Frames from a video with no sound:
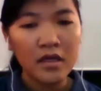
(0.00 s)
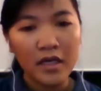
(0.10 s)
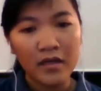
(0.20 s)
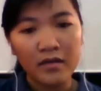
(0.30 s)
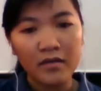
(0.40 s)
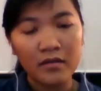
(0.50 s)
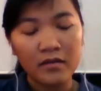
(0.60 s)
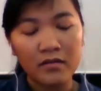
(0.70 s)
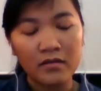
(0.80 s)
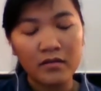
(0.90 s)

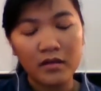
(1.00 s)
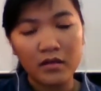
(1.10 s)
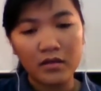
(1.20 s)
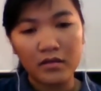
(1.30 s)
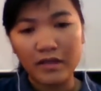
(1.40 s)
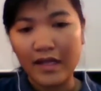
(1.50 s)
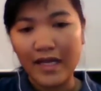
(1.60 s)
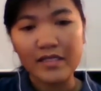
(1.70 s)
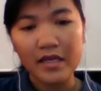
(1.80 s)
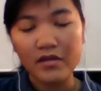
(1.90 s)
And the
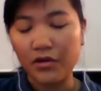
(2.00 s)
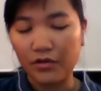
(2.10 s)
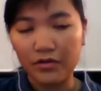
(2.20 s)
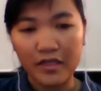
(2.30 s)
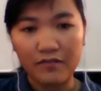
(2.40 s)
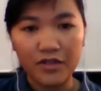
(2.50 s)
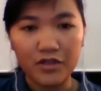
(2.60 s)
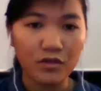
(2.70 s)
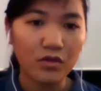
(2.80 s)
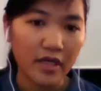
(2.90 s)
last angle that we
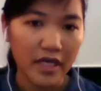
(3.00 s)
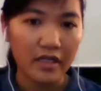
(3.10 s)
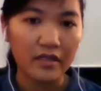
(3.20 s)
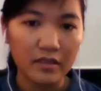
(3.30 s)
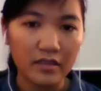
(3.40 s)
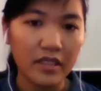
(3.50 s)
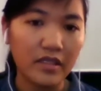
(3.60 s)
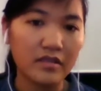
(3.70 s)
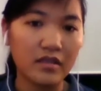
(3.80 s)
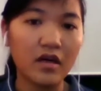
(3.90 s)
should look at
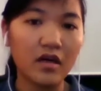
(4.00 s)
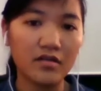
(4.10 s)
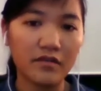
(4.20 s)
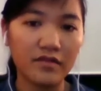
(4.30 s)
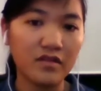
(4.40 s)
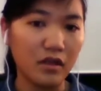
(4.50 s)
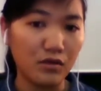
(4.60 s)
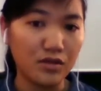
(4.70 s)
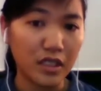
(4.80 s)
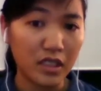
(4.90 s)
is the cost of the
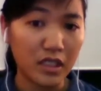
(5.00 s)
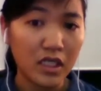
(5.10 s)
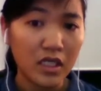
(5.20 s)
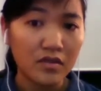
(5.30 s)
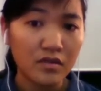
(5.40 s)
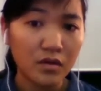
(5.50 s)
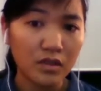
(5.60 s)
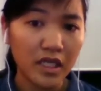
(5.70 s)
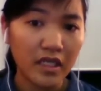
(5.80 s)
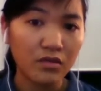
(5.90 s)
solution. So
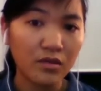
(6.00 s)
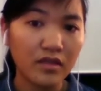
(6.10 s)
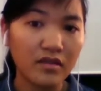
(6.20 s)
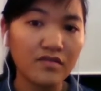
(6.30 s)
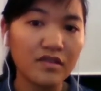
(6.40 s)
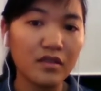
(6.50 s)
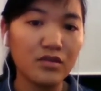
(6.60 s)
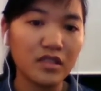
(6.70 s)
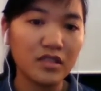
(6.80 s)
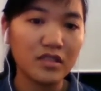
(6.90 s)
the innovative
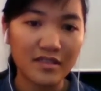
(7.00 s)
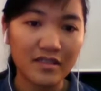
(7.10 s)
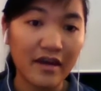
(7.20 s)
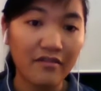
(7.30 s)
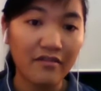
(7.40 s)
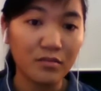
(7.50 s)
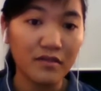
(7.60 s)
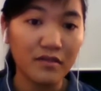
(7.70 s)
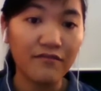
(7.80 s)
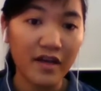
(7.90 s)
solution doesn't have to
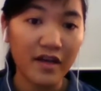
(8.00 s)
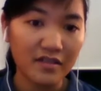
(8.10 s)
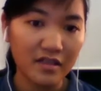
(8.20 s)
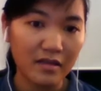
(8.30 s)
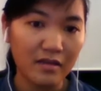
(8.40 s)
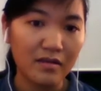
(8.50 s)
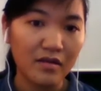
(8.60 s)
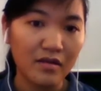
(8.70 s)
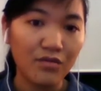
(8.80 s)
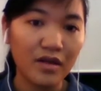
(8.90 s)
be fancy
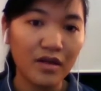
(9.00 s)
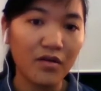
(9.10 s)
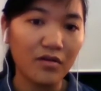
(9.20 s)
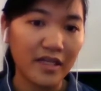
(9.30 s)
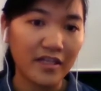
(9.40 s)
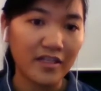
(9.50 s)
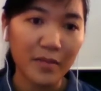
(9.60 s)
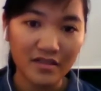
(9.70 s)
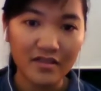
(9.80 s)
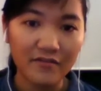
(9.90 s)
with all the
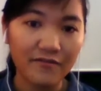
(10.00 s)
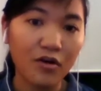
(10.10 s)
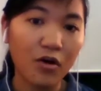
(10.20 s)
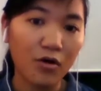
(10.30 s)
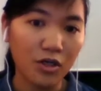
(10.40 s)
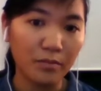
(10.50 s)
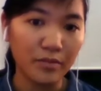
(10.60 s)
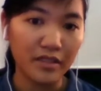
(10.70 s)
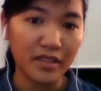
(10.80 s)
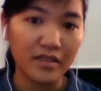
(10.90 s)
expensive core
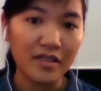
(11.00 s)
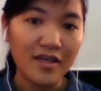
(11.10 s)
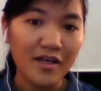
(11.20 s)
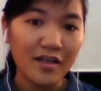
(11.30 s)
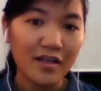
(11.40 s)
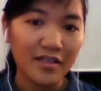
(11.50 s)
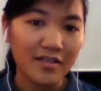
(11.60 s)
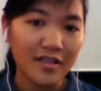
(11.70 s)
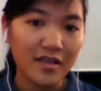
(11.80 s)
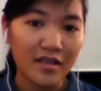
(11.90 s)
component. Let's
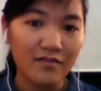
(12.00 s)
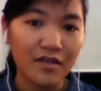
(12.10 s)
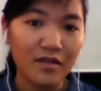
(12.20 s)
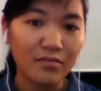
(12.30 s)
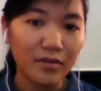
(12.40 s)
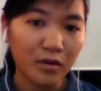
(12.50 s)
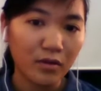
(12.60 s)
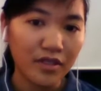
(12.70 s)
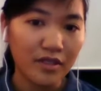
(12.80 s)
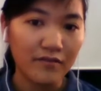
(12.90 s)
say if we
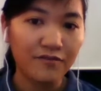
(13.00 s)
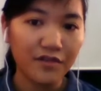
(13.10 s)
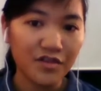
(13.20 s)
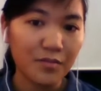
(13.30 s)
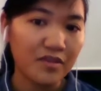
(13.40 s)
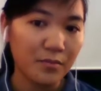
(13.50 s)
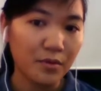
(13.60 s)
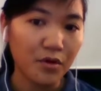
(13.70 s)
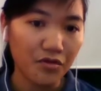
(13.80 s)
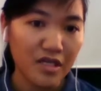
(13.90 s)
employ the first
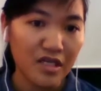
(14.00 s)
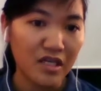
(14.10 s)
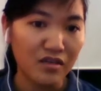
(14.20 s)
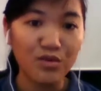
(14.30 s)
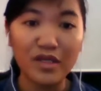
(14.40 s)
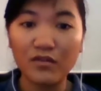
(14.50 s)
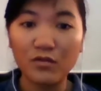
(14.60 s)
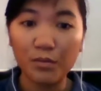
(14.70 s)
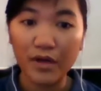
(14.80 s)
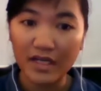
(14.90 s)
principle thinking, we need to
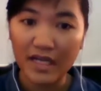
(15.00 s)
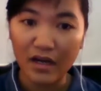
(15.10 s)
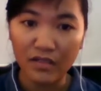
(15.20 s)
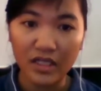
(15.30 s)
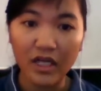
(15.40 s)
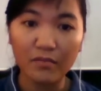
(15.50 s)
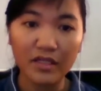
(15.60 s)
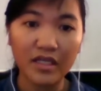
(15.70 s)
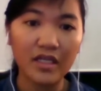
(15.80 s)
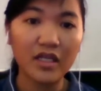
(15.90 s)
break down the
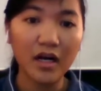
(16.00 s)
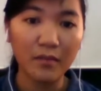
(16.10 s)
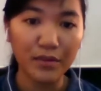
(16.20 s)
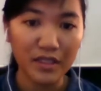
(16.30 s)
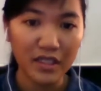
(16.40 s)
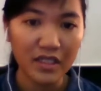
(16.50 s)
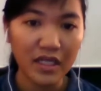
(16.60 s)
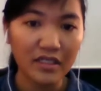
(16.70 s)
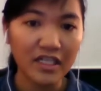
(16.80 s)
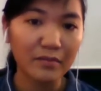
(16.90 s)
complicated component
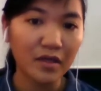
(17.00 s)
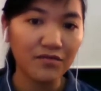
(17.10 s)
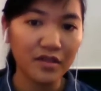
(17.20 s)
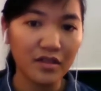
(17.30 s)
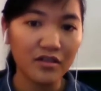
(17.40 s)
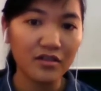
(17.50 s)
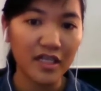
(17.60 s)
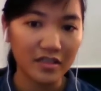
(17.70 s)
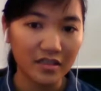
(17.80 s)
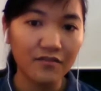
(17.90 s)
and come up with a
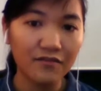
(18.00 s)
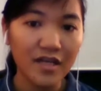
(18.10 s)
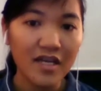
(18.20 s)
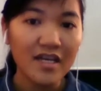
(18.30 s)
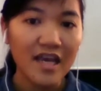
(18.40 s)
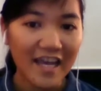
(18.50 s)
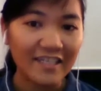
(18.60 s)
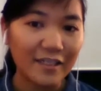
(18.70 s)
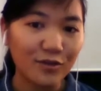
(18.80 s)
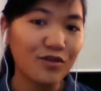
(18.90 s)
creative
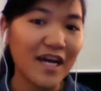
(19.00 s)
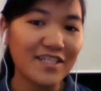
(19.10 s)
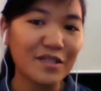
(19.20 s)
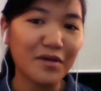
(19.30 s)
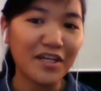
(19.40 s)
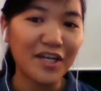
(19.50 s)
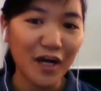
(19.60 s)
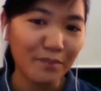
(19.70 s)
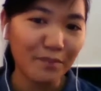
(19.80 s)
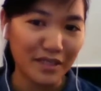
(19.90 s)
idea to customize
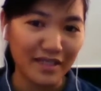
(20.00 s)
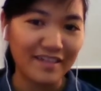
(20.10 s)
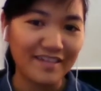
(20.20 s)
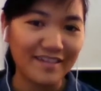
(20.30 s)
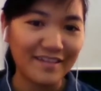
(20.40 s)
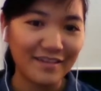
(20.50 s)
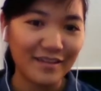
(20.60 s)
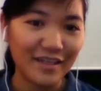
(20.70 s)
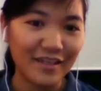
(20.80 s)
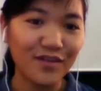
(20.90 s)
component
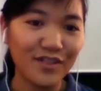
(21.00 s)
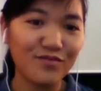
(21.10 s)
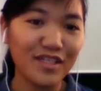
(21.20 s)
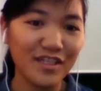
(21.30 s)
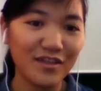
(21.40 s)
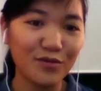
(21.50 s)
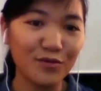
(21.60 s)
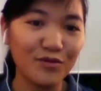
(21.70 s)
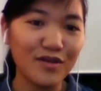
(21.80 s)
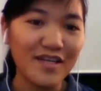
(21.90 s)
in which we need
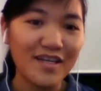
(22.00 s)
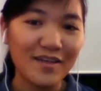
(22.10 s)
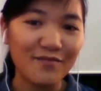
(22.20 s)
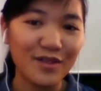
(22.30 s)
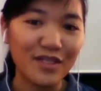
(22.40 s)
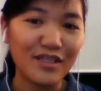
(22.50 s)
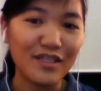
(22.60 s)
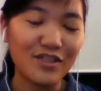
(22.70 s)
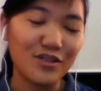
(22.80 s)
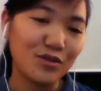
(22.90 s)

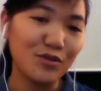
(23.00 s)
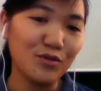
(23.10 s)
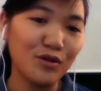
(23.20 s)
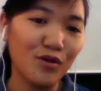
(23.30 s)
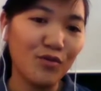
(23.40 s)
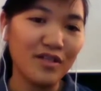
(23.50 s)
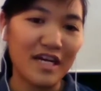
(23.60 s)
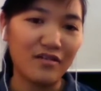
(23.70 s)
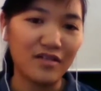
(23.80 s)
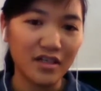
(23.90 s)
to lower
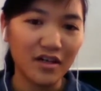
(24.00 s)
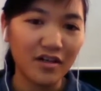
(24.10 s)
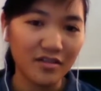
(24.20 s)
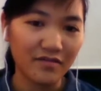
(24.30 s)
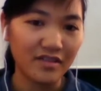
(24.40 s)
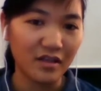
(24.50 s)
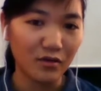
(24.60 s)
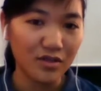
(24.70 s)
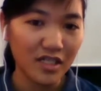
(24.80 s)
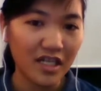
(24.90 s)
down the cost of the
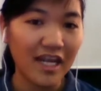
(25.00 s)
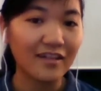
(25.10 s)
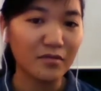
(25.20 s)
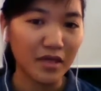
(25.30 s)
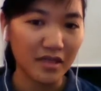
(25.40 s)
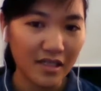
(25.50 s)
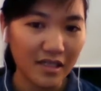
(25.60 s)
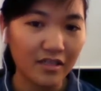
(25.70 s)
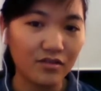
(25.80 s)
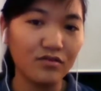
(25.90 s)
solution and ultimately
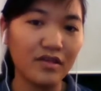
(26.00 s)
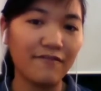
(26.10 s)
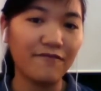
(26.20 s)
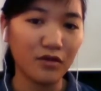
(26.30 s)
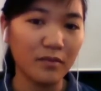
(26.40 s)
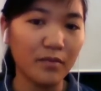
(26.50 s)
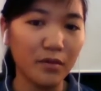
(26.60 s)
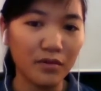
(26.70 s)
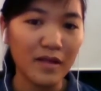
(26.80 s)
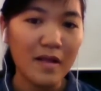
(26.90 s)
lead to the
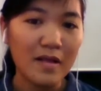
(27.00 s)
affordable